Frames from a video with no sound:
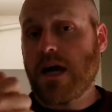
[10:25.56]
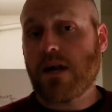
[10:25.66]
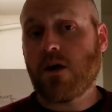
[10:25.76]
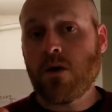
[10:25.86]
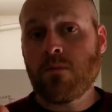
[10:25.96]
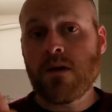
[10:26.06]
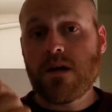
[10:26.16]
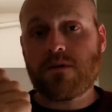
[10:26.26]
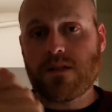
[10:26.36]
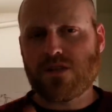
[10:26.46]
at
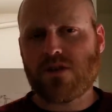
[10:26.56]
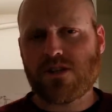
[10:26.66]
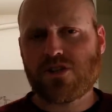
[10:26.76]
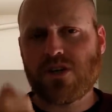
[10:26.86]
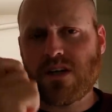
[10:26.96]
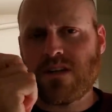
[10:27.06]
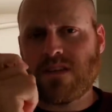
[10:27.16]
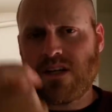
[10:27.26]
home. Unless you're Australian,